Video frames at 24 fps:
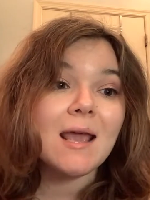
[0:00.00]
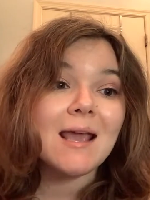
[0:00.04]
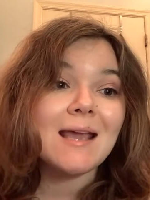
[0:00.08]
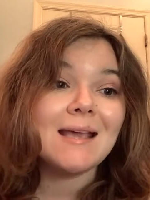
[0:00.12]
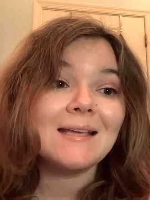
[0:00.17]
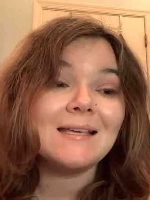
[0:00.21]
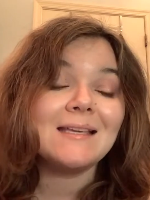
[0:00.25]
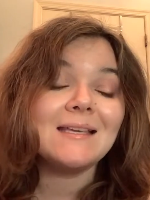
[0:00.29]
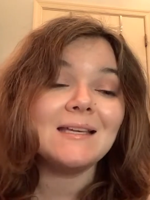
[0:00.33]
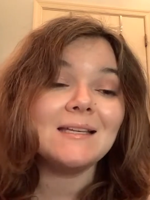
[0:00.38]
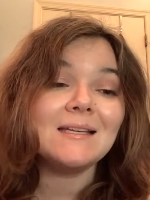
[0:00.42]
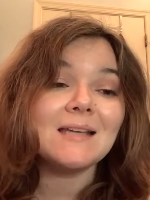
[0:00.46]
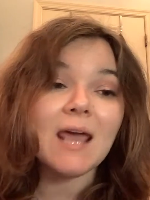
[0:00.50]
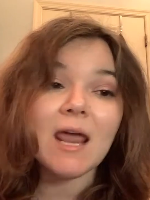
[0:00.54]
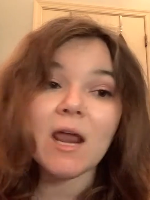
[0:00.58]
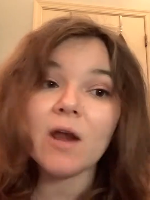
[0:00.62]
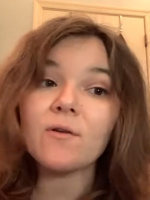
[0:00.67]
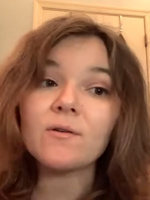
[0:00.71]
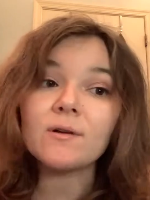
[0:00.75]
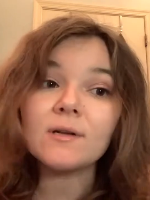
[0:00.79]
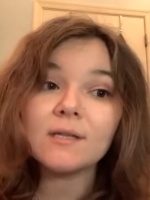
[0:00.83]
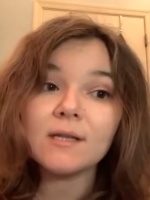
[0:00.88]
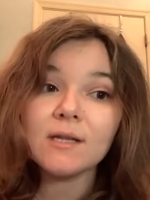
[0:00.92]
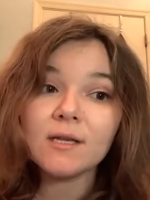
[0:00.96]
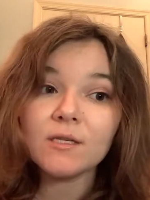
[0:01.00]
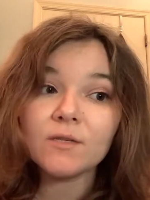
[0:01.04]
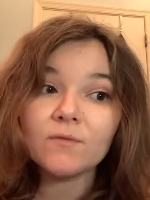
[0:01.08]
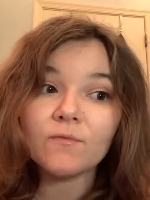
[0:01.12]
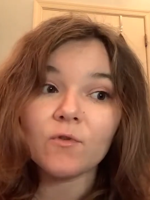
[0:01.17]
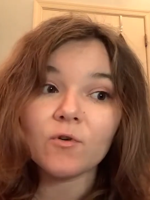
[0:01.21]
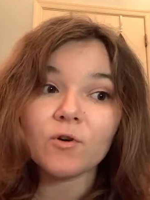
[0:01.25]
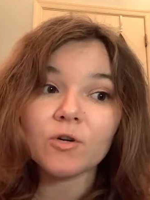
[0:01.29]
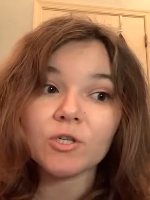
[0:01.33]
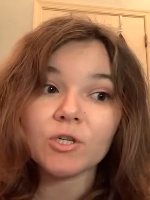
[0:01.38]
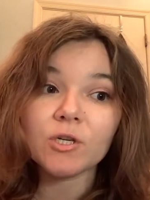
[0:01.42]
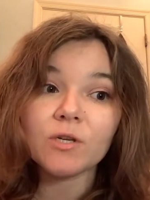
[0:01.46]
He inherited his
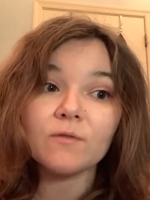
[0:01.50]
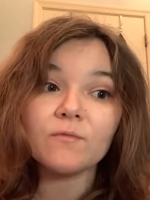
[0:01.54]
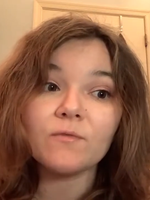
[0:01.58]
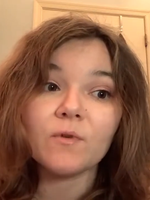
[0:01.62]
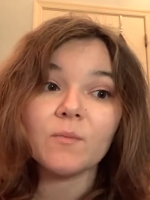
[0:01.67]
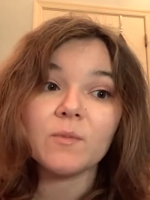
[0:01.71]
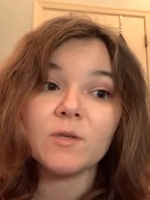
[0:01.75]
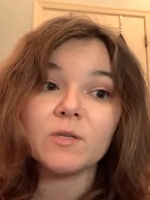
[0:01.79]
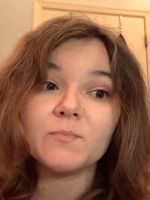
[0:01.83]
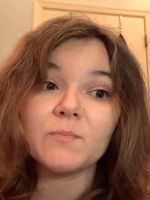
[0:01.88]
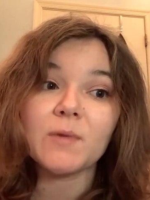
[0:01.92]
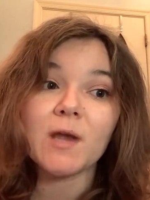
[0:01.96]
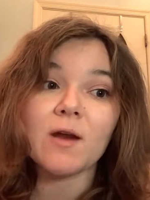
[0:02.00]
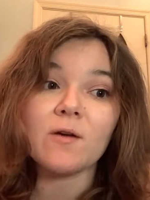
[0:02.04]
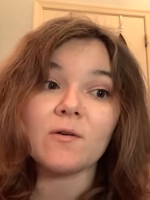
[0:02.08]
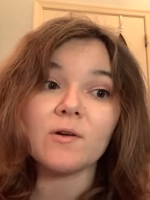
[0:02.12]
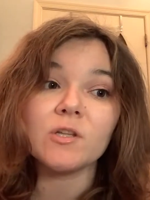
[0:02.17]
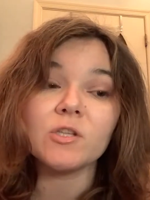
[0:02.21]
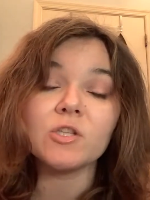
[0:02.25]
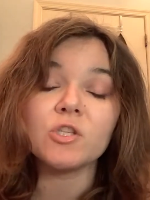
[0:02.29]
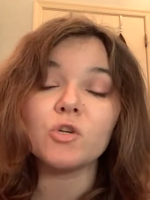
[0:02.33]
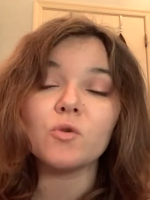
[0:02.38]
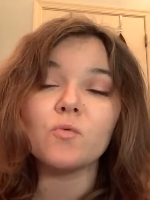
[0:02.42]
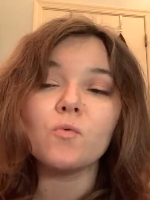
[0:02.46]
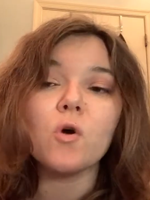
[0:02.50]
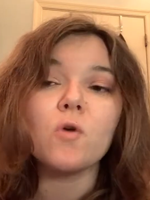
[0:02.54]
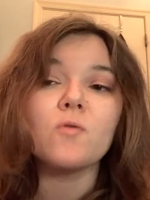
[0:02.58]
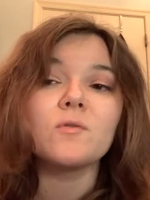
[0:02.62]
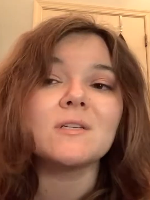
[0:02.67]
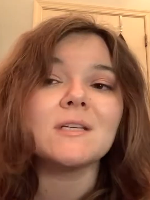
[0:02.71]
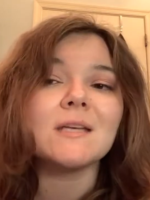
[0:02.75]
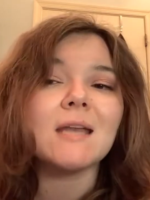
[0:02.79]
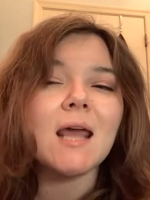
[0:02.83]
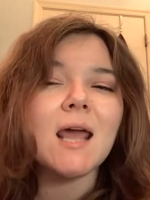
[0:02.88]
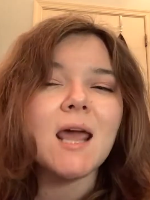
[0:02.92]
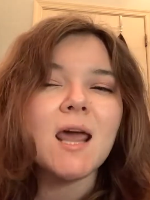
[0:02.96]
fortune from his parents who owned
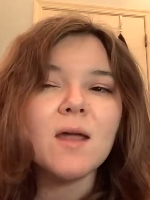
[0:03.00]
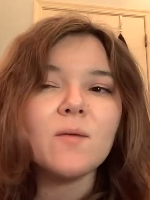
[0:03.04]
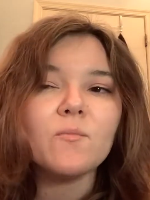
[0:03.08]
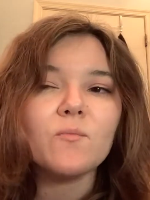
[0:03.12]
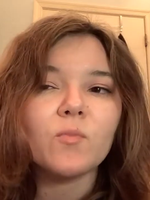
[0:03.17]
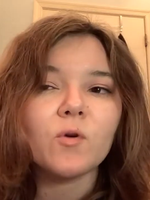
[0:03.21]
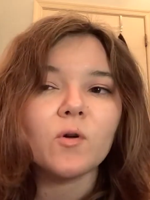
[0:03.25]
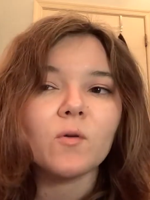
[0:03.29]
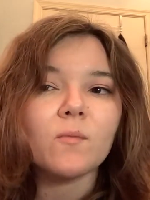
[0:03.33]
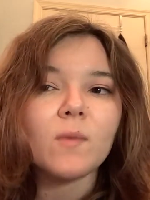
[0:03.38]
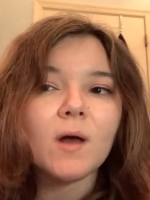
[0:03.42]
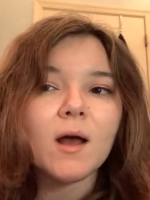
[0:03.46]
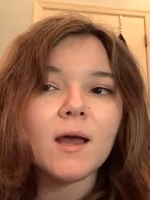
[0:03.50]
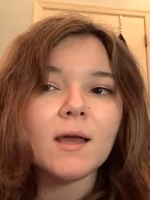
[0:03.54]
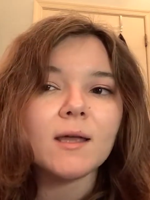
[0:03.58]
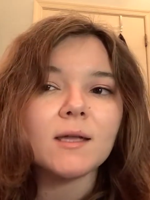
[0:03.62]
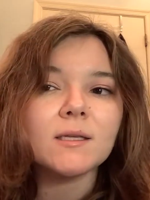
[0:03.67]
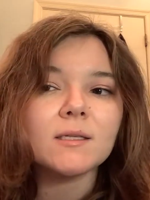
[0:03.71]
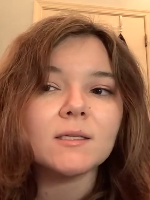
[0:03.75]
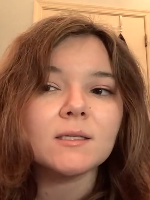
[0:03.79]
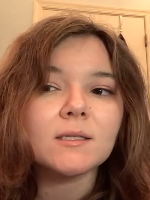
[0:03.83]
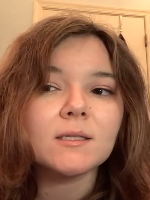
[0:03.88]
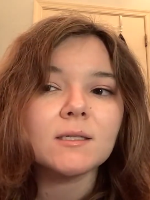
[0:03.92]
an emerald mine,